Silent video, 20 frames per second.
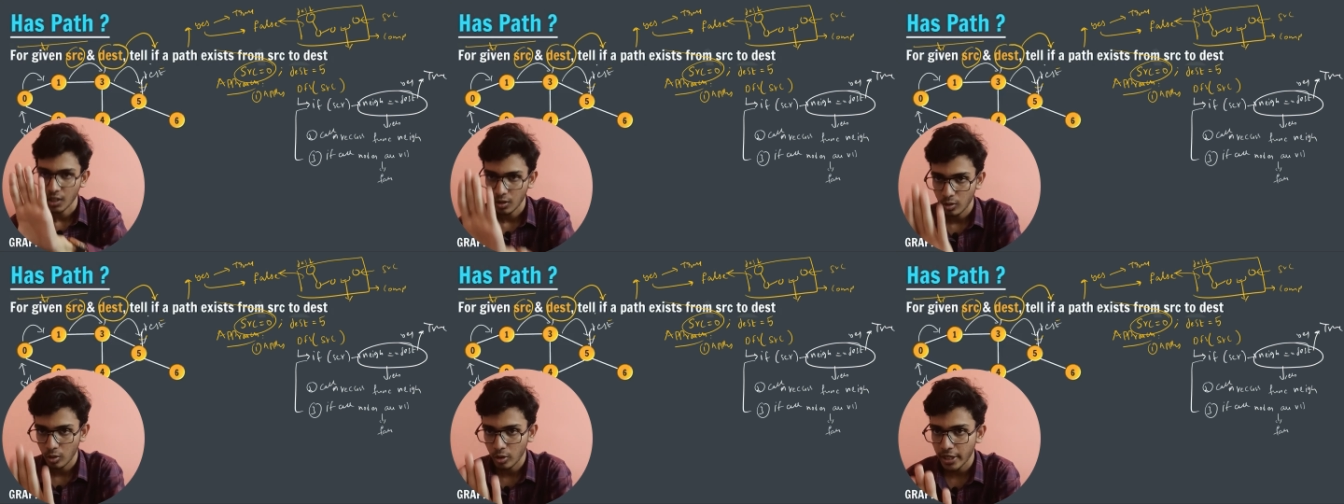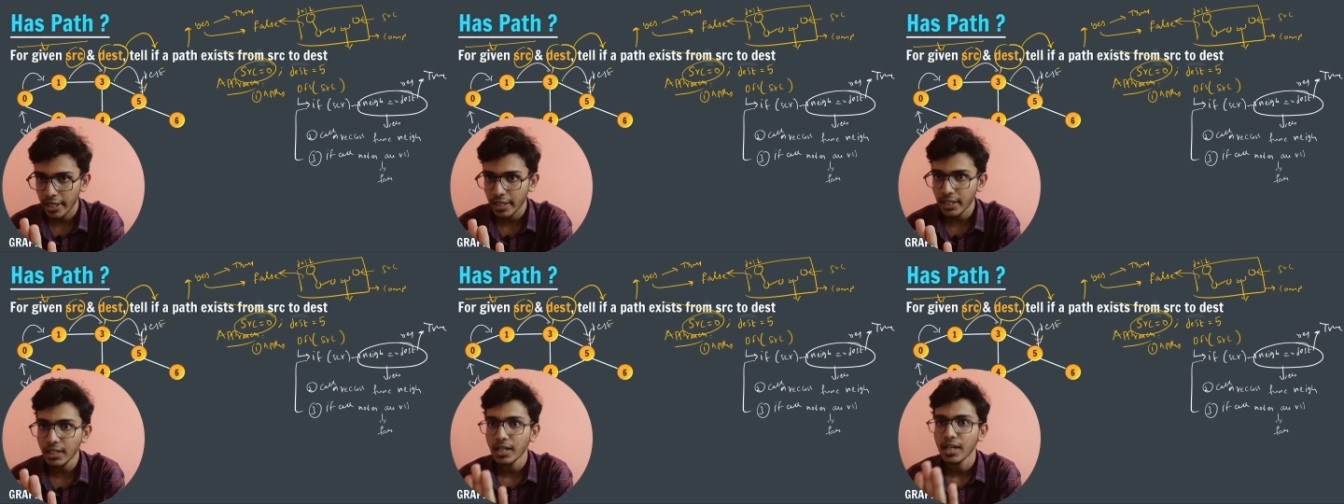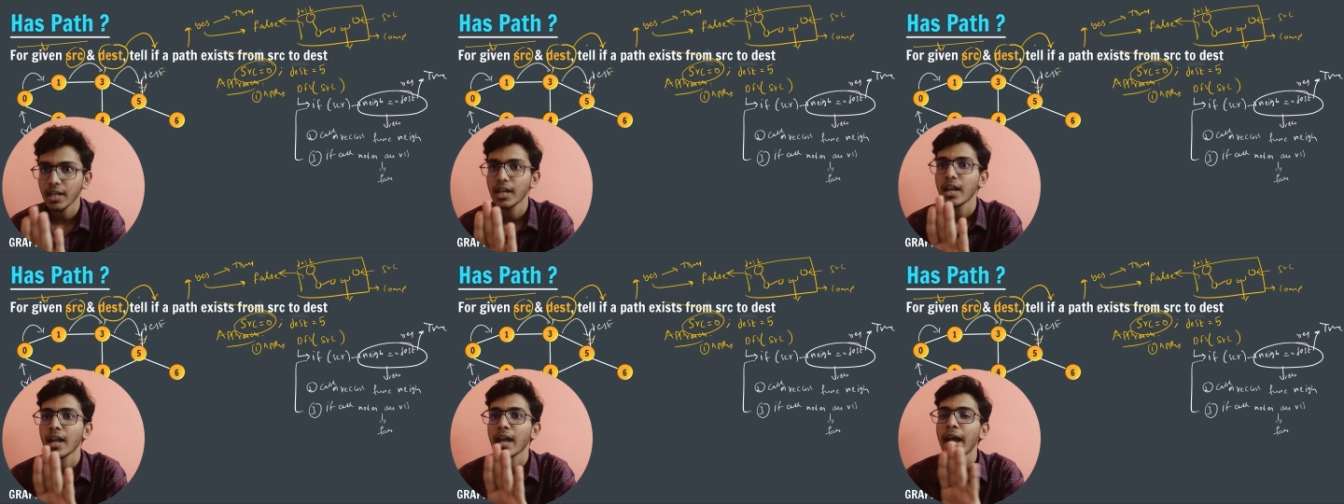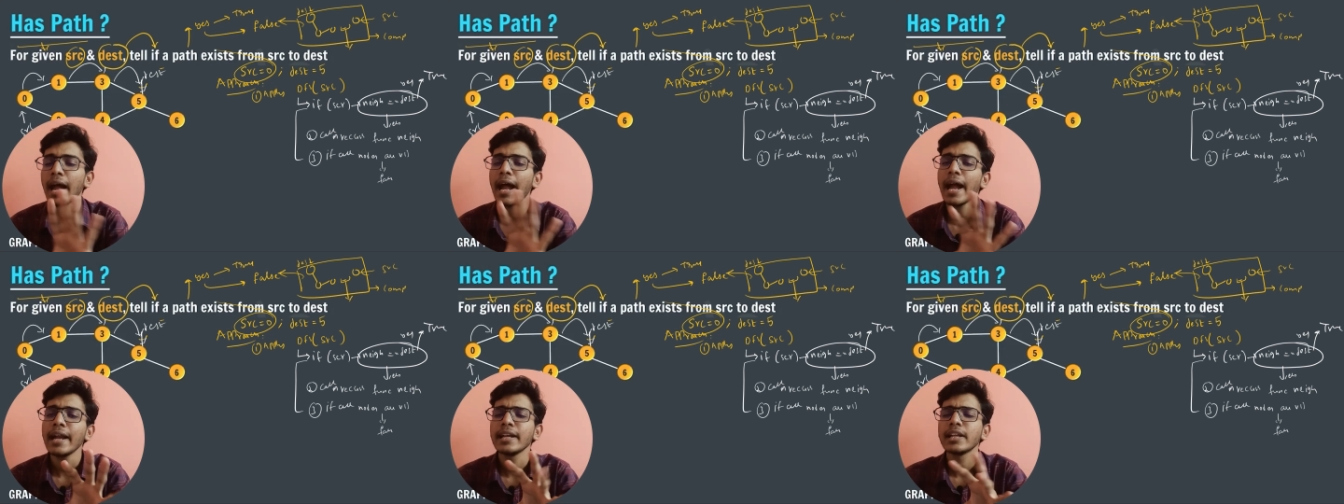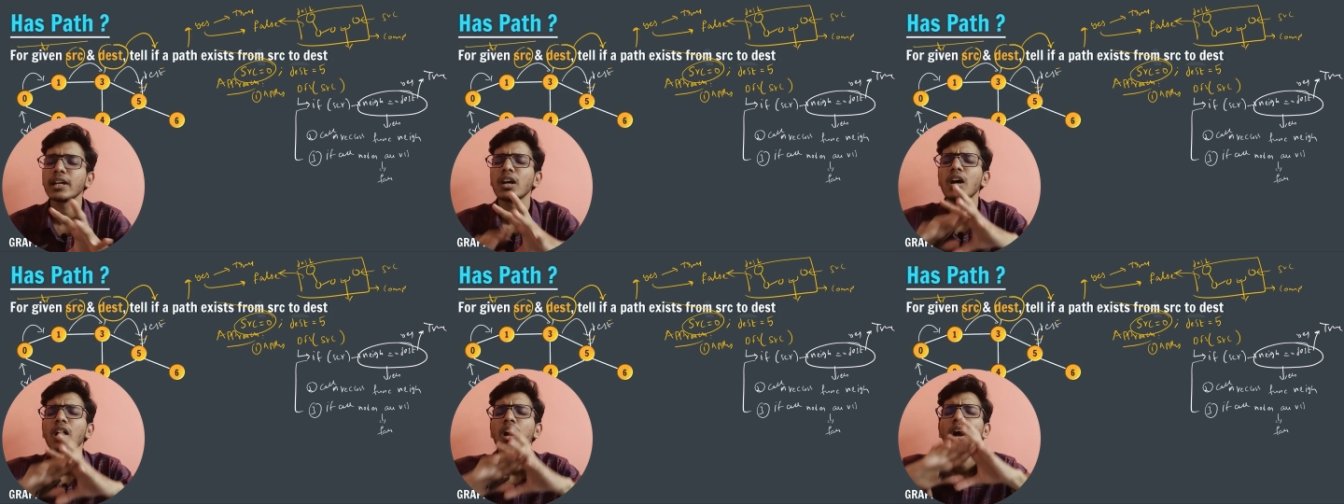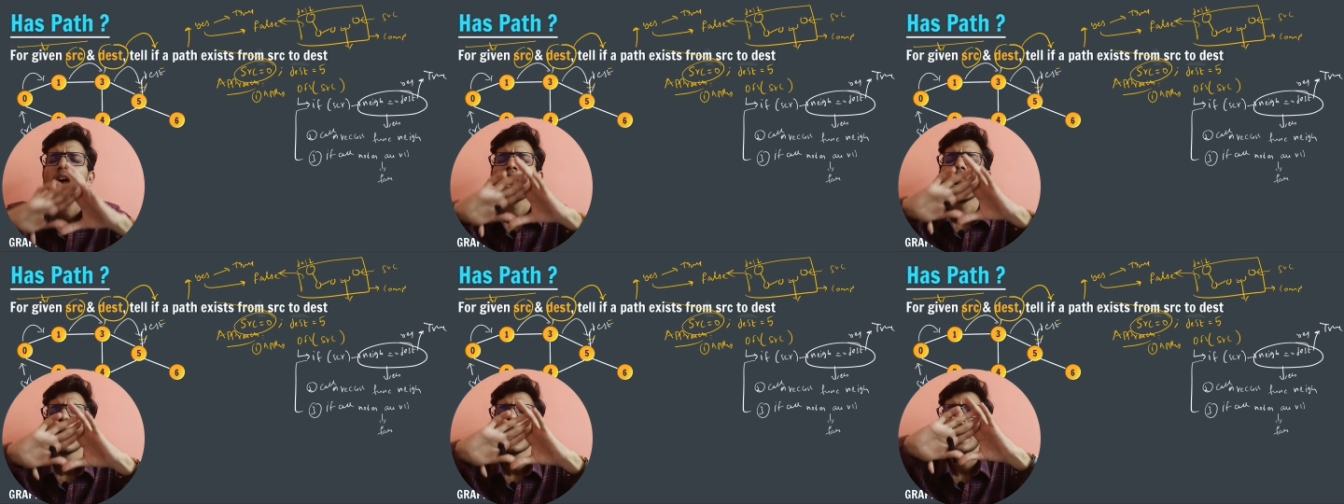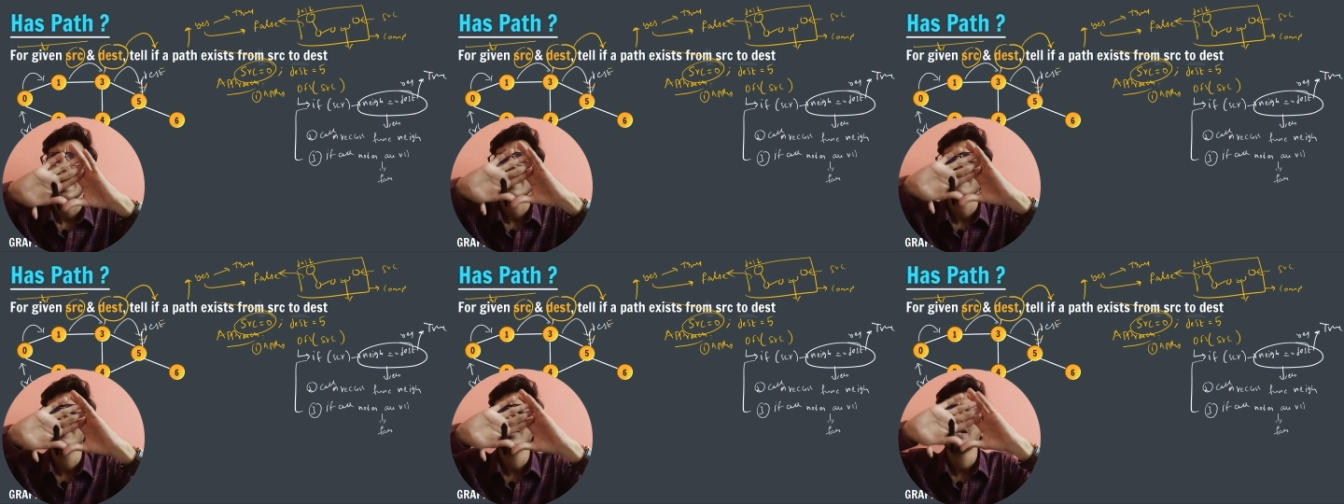Okay, and
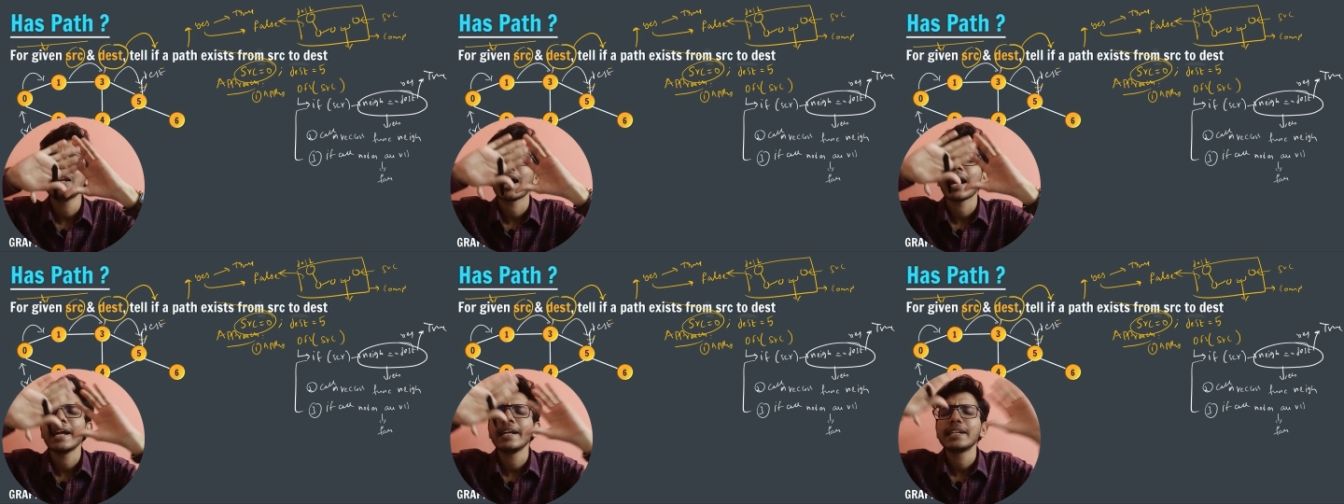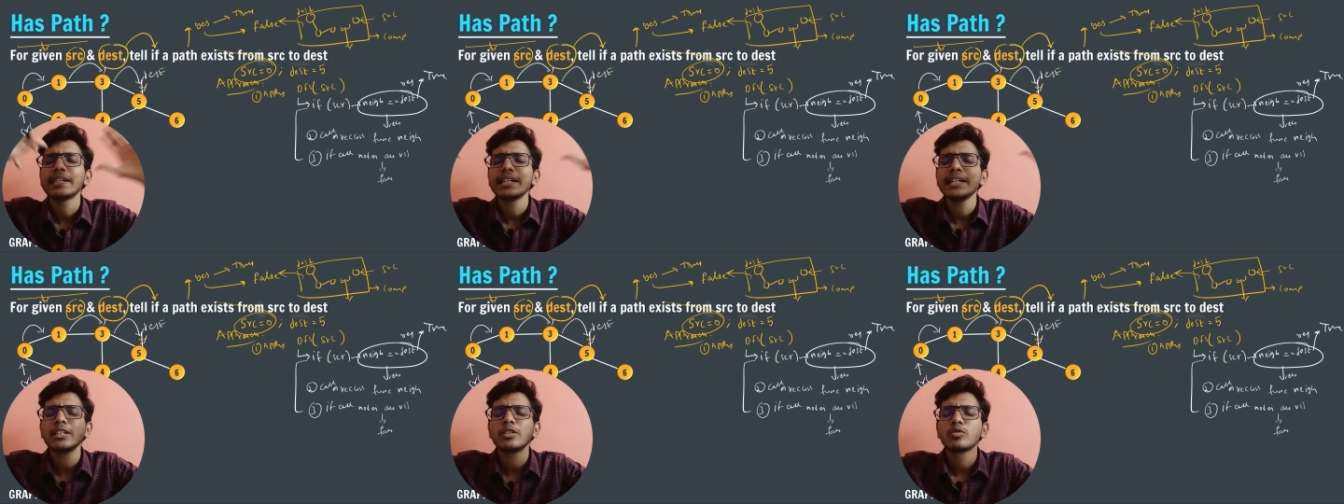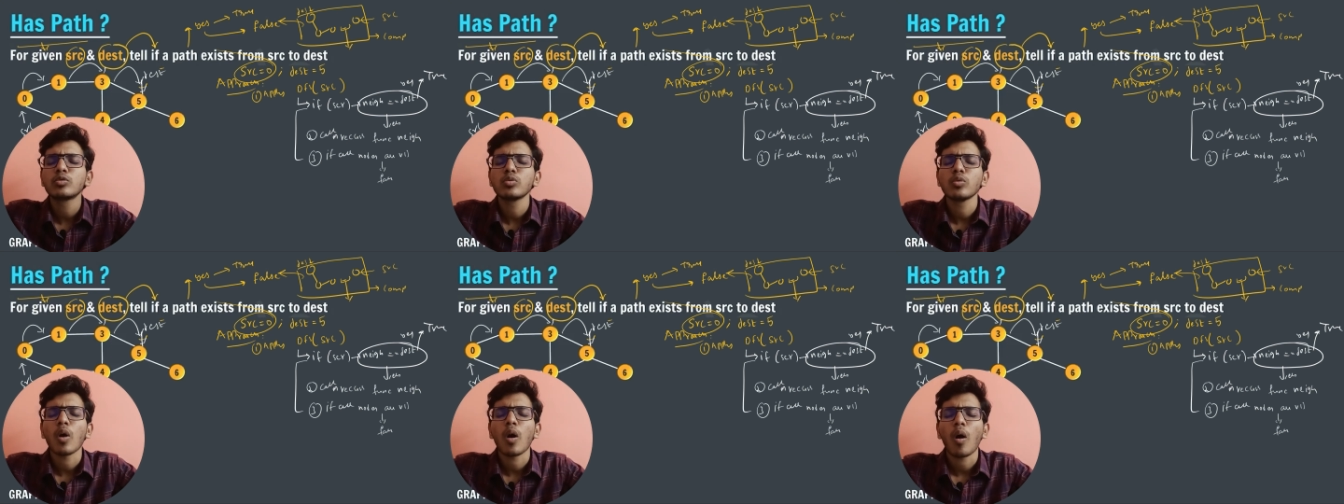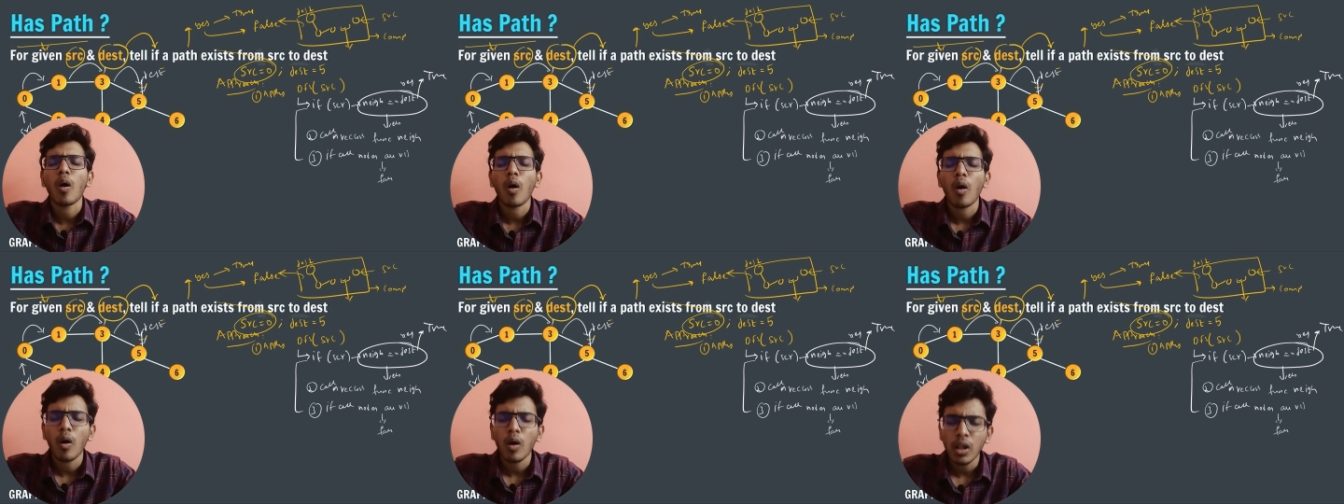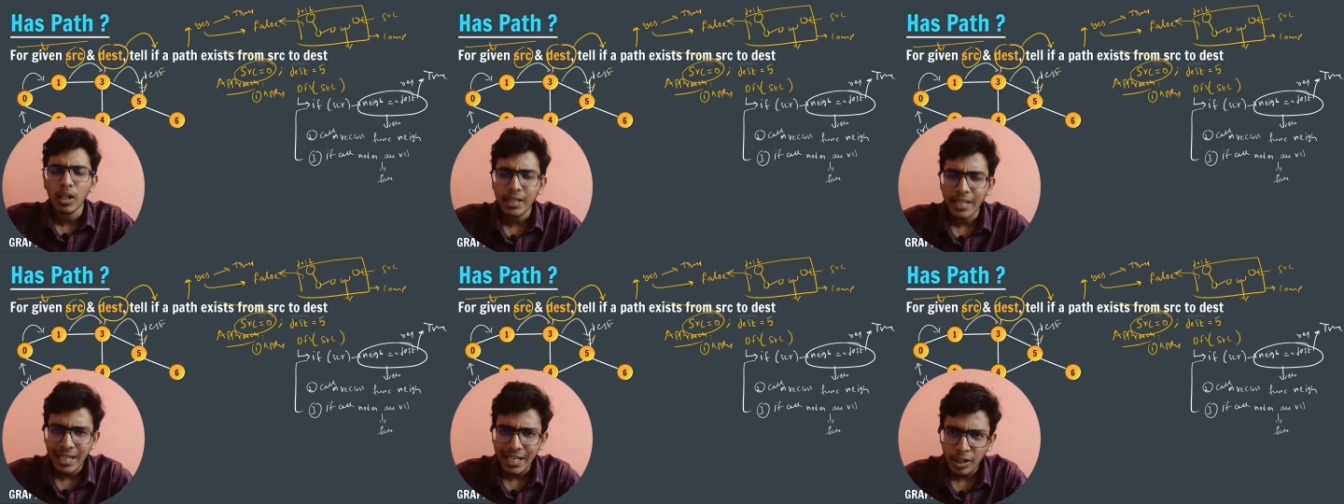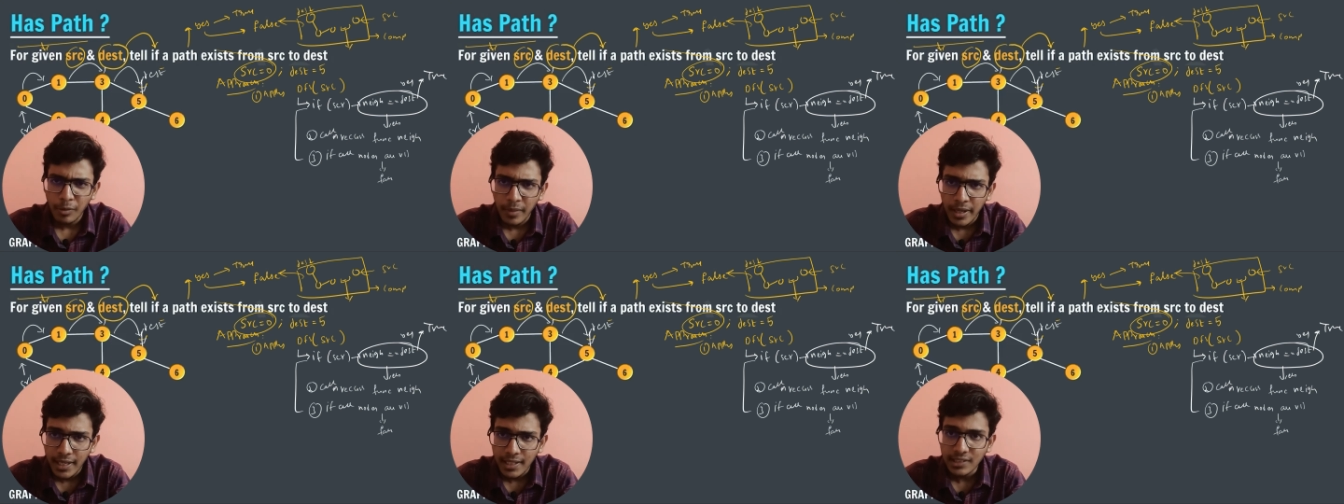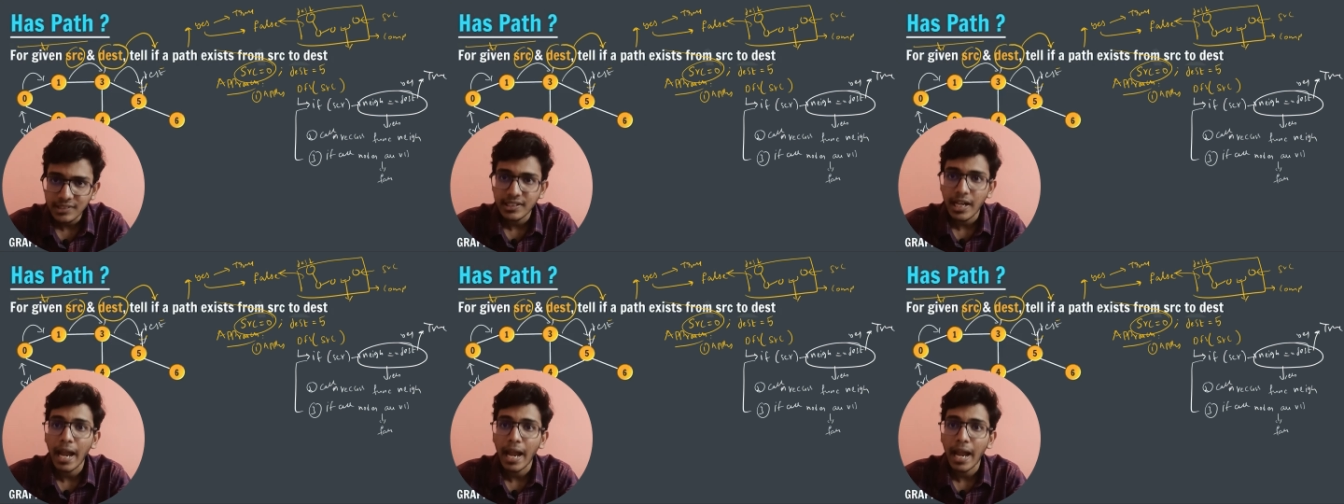I will iterate through all the elements,